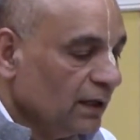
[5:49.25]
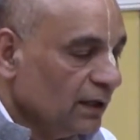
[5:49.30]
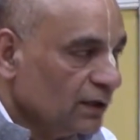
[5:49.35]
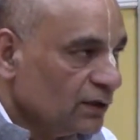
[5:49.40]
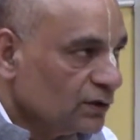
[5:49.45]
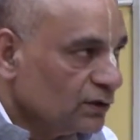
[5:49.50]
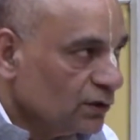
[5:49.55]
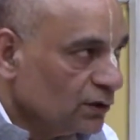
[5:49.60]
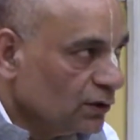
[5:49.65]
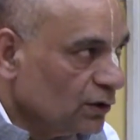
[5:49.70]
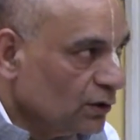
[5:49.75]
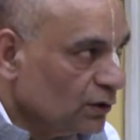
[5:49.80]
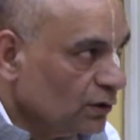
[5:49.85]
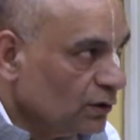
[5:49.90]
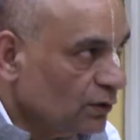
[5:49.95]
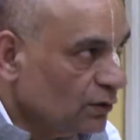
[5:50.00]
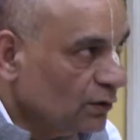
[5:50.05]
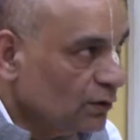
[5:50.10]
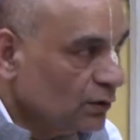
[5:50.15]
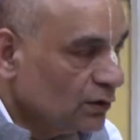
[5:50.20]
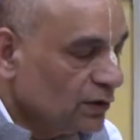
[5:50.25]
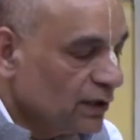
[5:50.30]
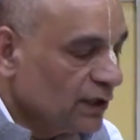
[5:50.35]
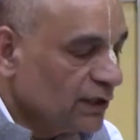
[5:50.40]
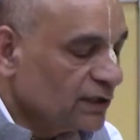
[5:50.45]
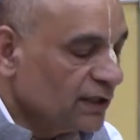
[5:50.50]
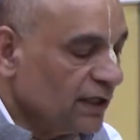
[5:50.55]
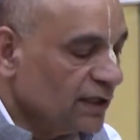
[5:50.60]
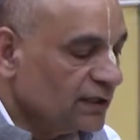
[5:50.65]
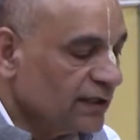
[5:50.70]
So
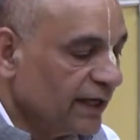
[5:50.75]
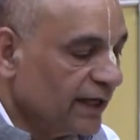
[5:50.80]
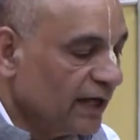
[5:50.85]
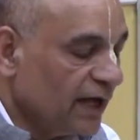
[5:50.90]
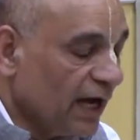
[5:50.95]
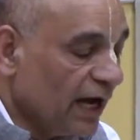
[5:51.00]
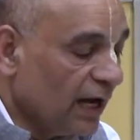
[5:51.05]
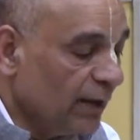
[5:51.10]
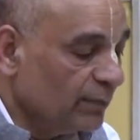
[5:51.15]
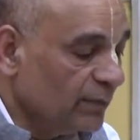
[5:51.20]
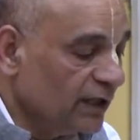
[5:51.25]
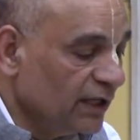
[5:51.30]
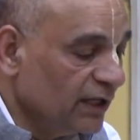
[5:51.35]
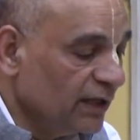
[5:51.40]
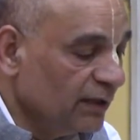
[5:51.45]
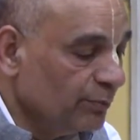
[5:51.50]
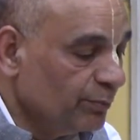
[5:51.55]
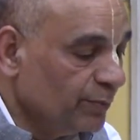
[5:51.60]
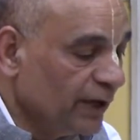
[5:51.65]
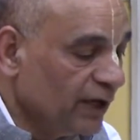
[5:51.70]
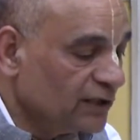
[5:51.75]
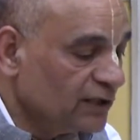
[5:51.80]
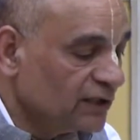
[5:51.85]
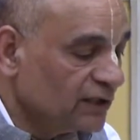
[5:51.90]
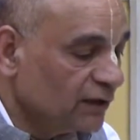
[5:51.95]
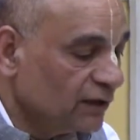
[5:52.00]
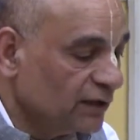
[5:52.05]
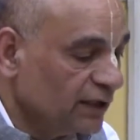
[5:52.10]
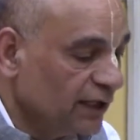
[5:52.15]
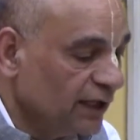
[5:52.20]
Krishna is saying, I am the basis
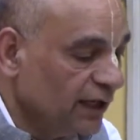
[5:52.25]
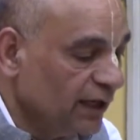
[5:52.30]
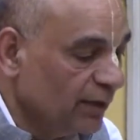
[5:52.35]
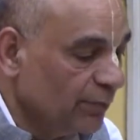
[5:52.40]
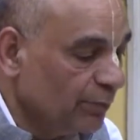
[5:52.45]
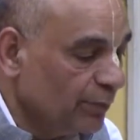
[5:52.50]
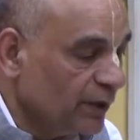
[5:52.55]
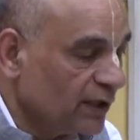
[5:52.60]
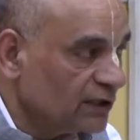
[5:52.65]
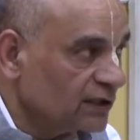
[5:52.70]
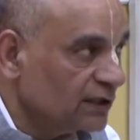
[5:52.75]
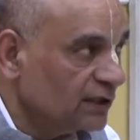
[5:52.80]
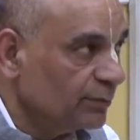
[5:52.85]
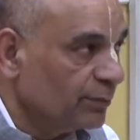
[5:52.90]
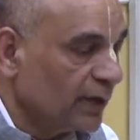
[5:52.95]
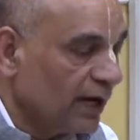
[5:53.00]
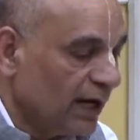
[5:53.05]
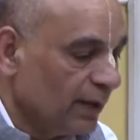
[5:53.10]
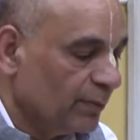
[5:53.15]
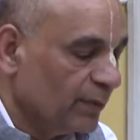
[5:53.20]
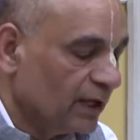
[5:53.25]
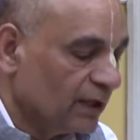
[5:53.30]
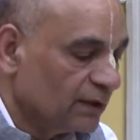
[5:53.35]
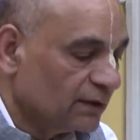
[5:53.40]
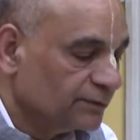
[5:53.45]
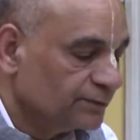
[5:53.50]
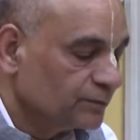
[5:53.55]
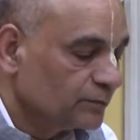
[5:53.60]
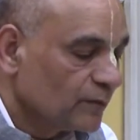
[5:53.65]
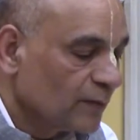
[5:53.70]
of the impersonal Brahman.
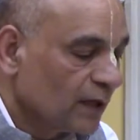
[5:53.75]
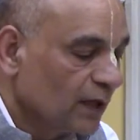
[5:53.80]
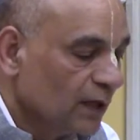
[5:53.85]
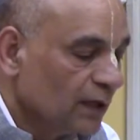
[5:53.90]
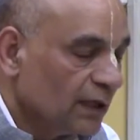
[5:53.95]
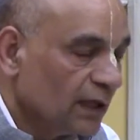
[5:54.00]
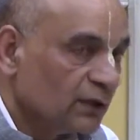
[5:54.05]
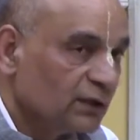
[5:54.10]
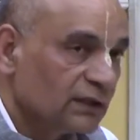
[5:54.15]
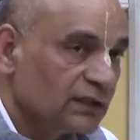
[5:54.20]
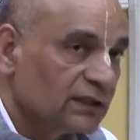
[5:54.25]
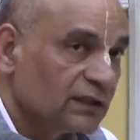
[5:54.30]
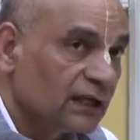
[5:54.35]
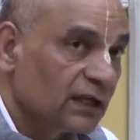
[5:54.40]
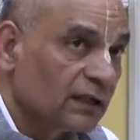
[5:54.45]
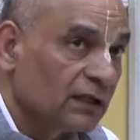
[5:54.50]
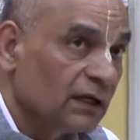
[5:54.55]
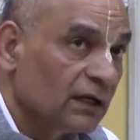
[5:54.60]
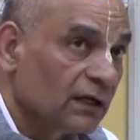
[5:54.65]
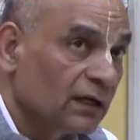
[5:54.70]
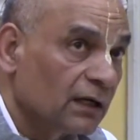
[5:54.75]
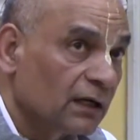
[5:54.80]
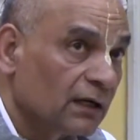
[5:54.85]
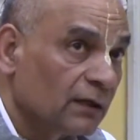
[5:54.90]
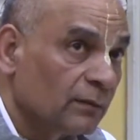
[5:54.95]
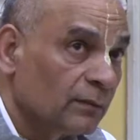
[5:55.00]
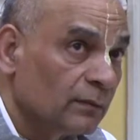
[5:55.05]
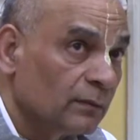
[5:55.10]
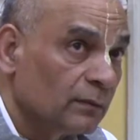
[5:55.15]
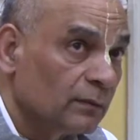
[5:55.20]
Now this is another
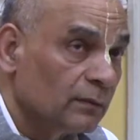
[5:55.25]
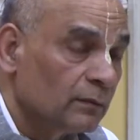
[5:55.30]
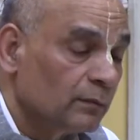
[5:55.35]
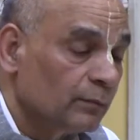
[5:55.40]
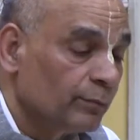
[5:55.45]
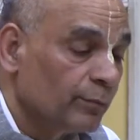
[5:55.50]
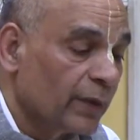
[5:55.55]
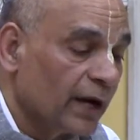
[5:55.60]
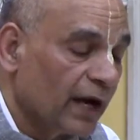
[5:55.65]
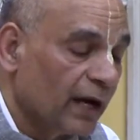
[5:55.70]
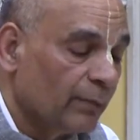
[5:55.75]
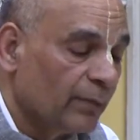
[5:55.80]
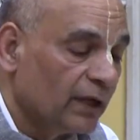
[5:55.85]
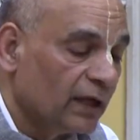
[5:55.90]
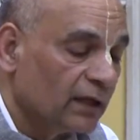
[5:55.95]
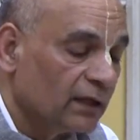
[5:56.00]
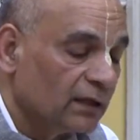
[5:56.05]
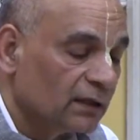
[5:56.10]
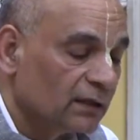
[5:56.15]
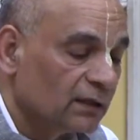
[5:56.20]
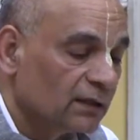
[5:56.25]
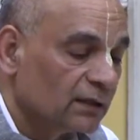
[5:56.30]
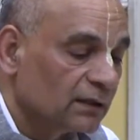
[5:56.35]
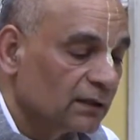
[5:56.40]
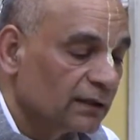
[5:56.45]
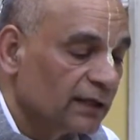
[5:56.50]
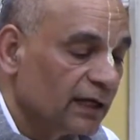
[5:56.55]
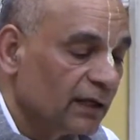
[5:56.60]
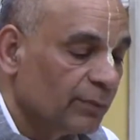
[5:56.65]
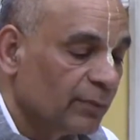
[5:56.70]
term, Brahman,
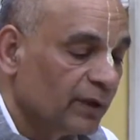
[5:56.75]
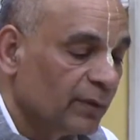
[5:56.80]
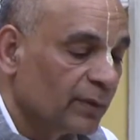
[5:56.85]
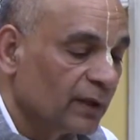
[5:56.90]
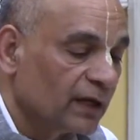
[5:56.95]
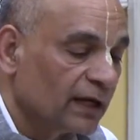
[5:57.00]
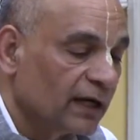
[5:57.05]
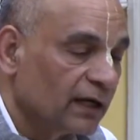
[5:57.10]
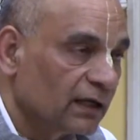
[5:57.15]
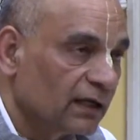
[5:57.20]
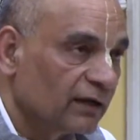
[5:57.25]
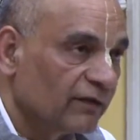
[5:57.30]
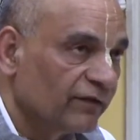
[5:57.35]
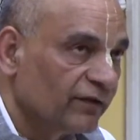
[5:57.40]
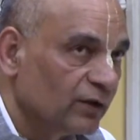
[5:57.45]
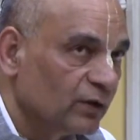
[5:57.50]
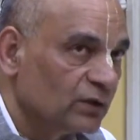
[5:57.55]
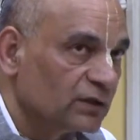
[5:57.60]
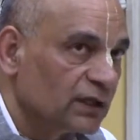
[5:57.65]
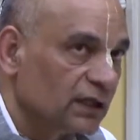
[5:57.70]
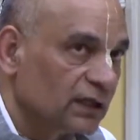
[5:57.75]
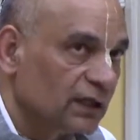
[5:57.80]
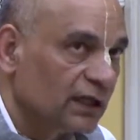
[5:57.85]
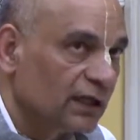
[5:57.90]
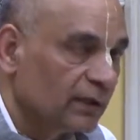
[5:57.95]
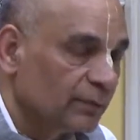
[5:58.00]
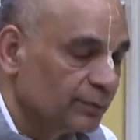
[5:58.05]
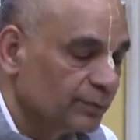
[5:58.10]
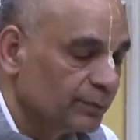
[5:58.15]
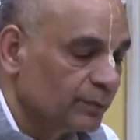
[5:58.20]
that people get confused and
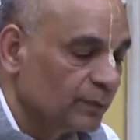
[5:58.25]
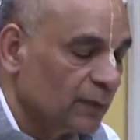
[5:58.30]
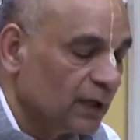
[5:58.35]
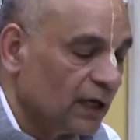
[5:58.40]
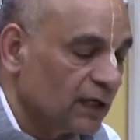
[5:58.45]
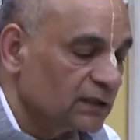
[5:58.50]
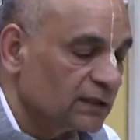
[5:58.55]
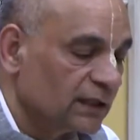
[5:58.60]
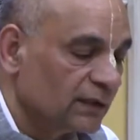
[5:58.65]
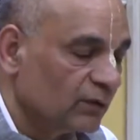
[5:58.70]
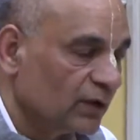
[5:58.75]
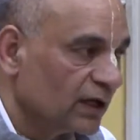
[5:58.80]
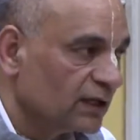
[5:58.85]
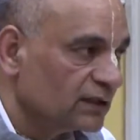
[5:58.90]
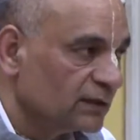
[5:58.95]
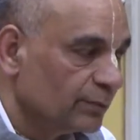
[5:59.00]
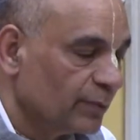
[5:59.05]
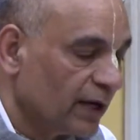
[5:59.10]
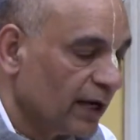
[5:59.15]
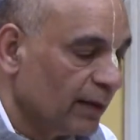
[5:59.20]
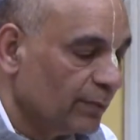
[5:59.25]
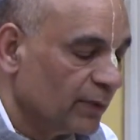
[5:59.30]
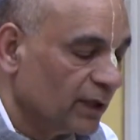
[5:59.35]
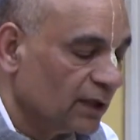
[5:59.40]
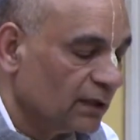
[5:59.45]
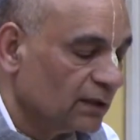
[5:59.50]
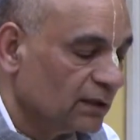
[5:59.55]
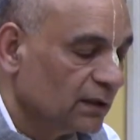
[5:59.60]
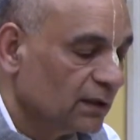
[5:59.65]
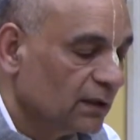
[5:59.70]
keep asking, what is a Brahman?